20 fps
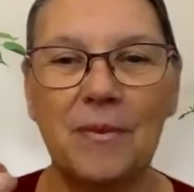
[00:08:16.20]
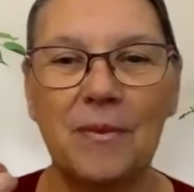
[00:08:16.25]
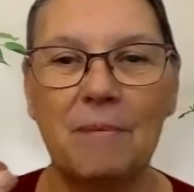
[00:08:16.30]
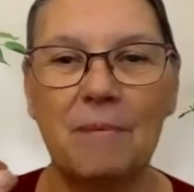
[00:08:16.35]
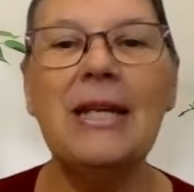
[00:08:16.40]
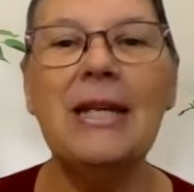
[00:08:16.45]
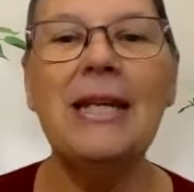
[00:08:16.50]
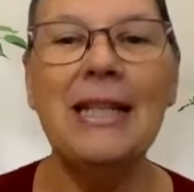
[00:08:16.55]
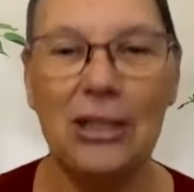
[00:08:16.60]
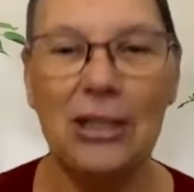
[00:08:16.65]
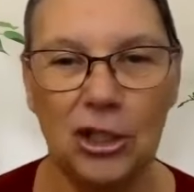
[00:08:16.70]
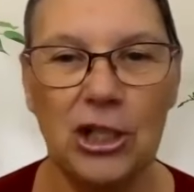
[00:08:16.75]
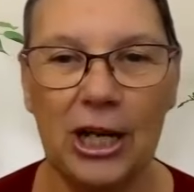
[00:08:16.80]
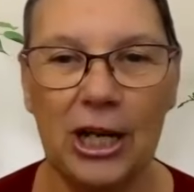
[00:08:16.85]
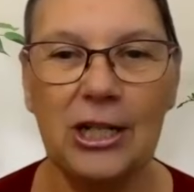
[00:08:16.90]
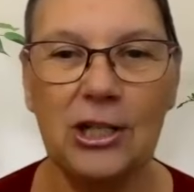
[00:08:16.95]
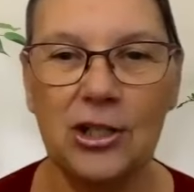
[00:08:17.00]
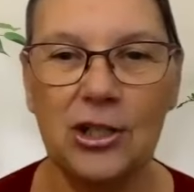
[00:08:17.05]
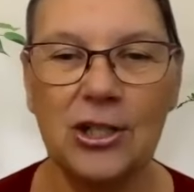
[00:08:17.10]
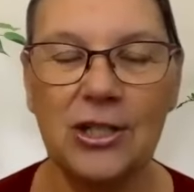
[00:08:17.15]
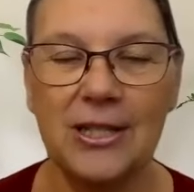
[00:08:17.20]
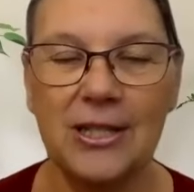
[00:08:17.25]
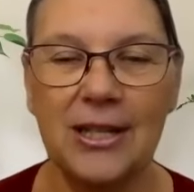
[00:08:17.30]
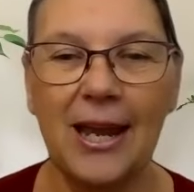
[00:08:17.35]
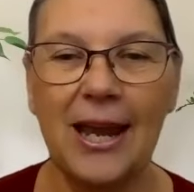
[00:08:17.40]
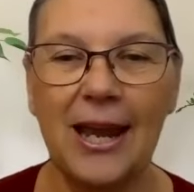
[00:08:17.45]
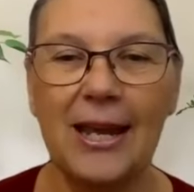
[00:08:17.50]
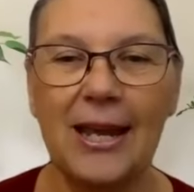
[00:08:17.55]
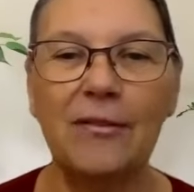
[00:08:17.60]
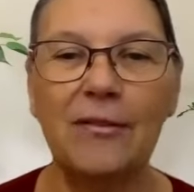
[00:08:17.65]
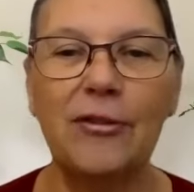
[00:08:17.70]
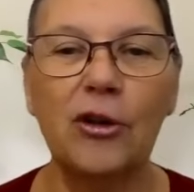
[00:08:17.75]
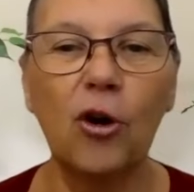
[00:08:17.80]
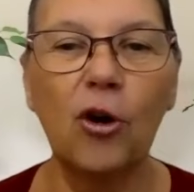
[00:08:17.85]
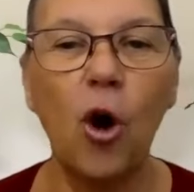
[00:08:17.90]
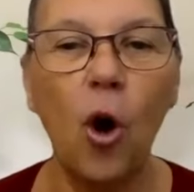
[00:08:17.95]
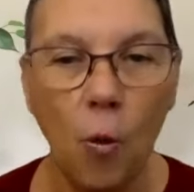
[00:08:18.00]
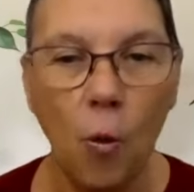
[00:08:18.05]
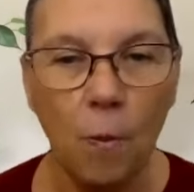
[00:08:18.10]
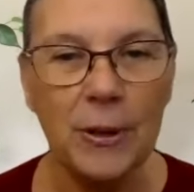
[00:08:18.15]
making changes. And if
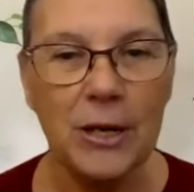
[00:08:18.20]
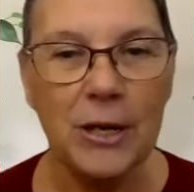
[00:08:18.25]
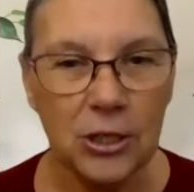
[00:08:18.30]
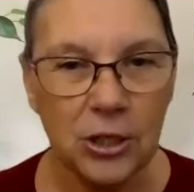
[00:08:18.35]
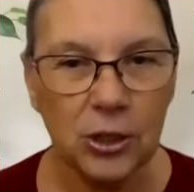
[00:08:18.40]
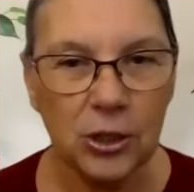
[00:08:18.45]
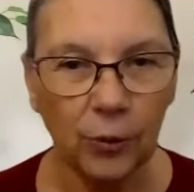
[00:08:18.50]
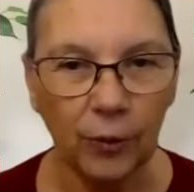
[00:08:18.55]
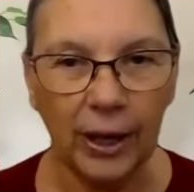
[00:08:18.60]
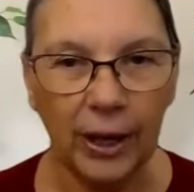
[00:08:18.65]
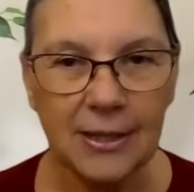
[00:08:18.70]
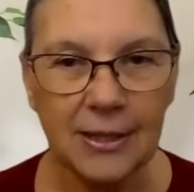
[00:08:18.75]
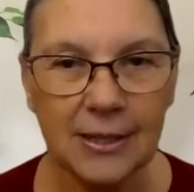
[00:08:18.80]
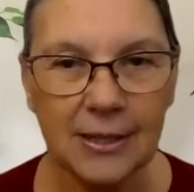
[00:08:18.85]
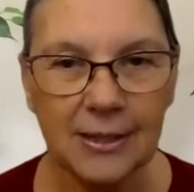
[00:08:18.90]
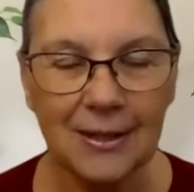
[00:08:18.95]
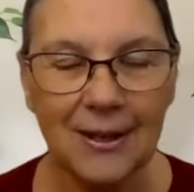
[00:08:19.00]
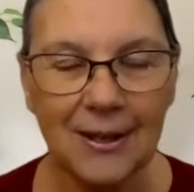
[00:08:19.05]
you're open to it,